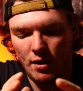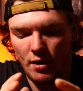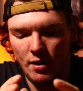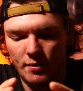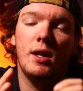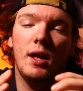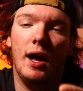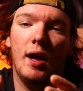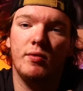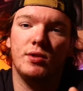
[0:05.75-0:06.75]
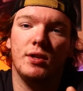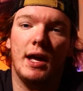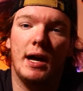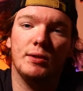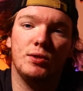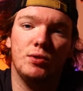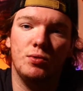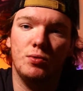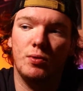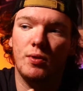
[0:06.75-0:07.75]
I haven't done a
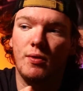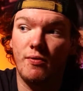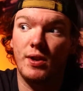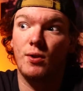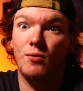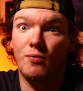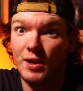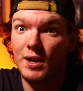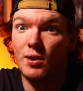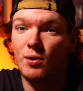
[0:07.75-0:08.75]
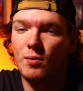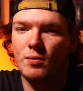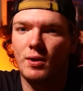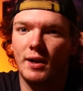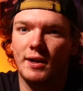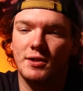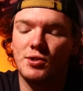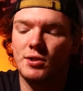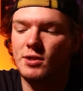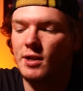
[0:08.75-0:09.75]
how-to video, I guess
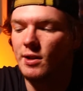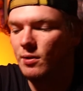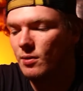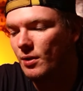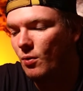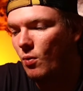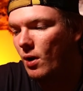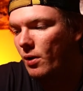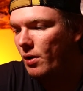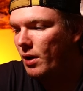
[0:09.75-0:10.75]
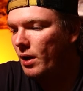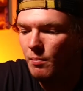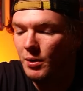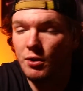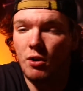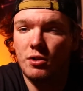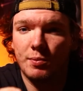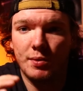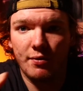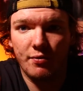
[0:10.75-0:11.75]
you could say, in a while. But there are
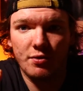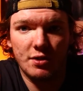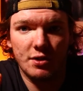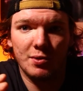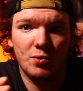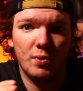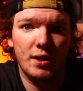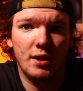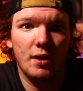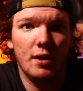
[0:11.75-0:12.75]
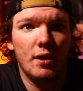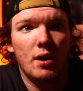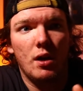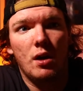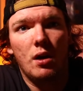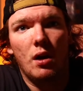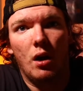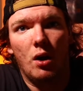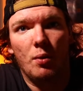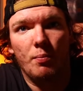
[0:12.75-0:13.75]
some differences between
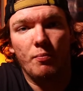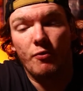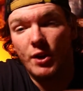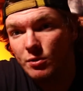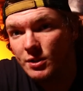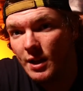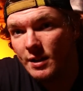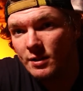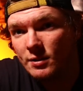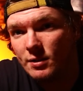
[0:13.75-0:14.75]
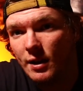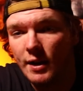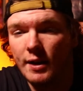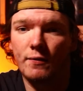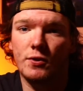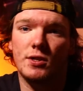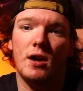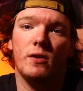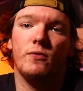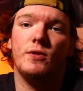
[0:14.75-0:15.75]
video settings and
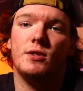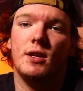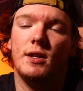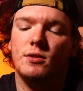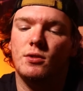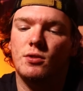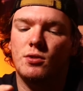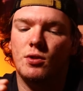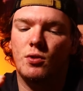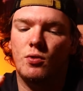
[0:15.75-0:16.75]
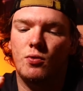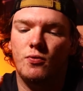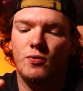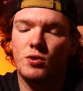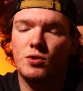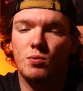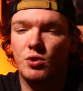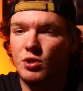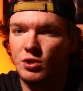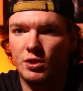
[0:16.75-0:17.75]
photography settings. So first, we're
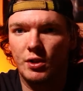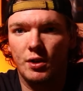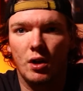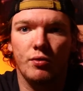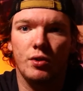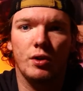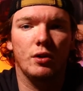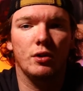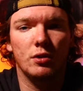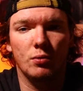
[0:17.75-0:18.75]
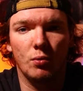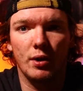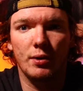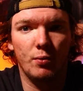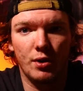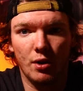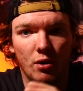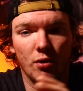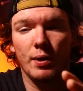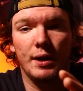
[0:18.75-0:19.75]
just gonna cover what we
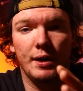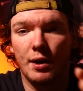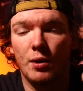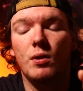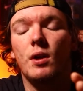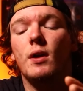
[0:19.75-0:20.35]
already know.